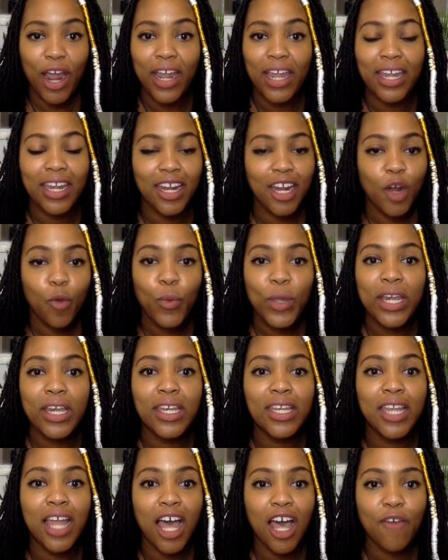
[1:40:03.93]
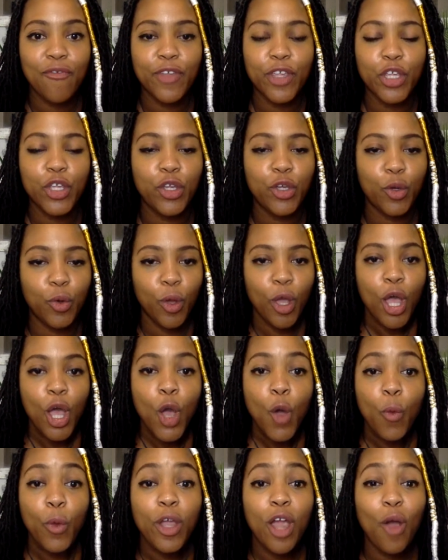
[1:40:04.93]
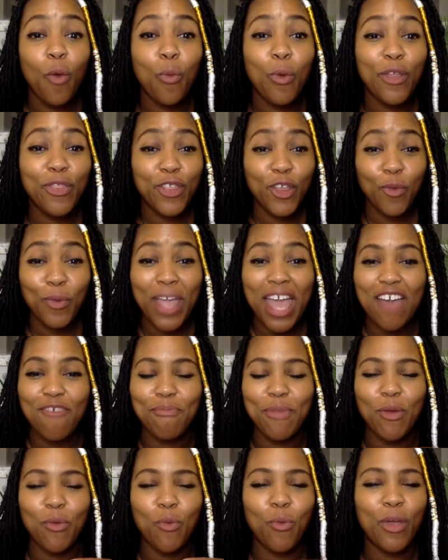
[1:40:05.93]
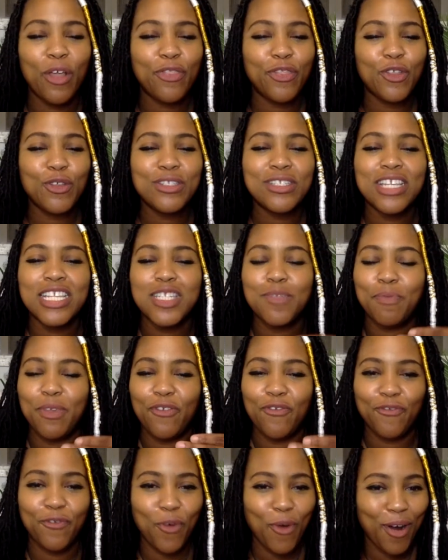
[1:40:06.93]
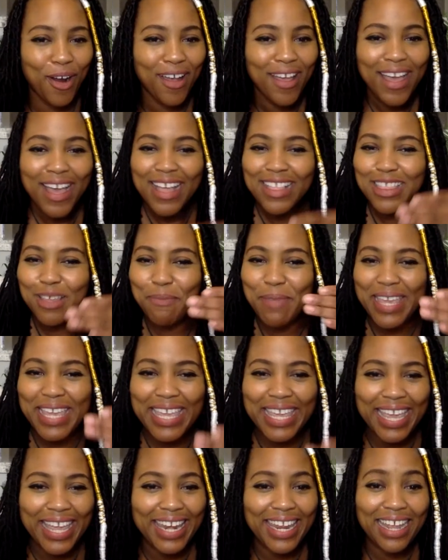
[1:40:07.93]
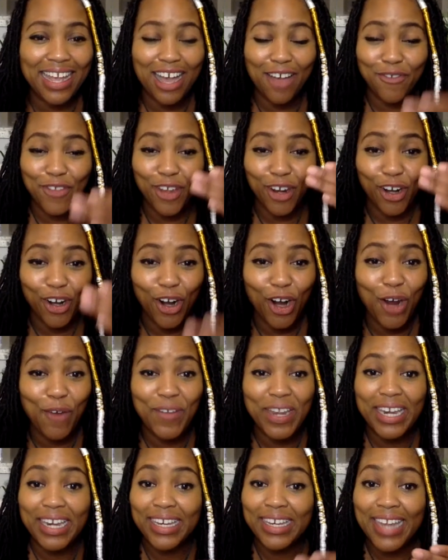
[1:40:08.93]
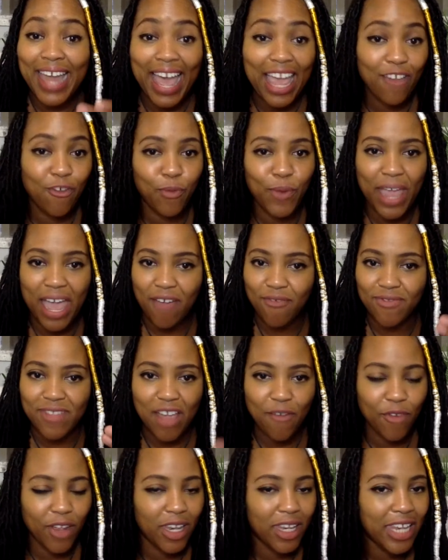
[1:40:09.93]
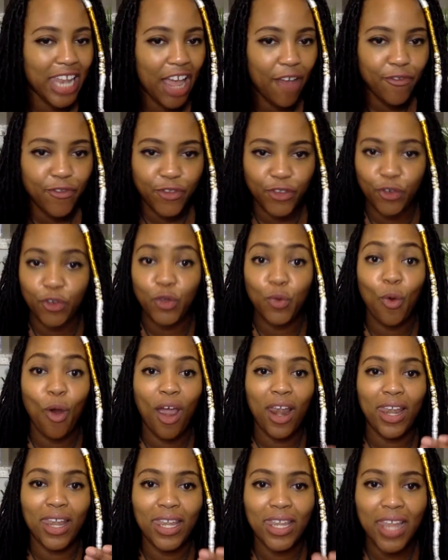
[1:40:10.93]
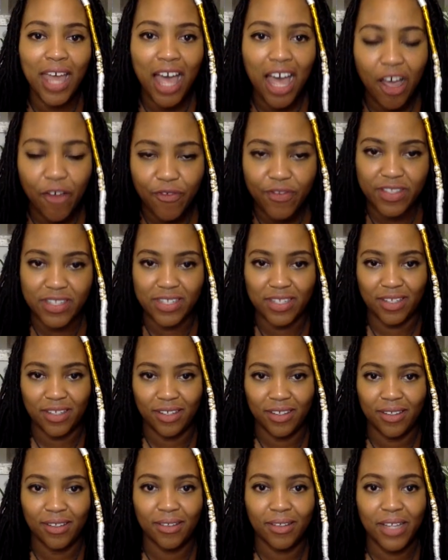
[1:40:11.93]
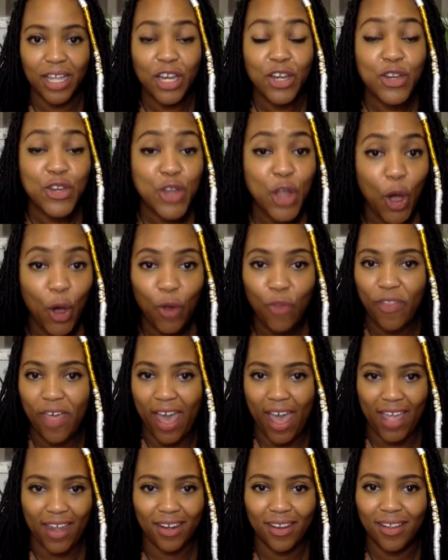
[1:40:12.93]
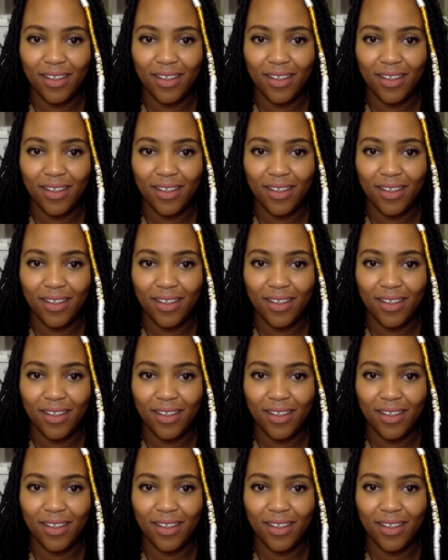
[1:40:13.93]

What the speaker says: here. We love you. We are with you. We have been with you since before the beginning of your current life. We have never left you. You are loved. Know that.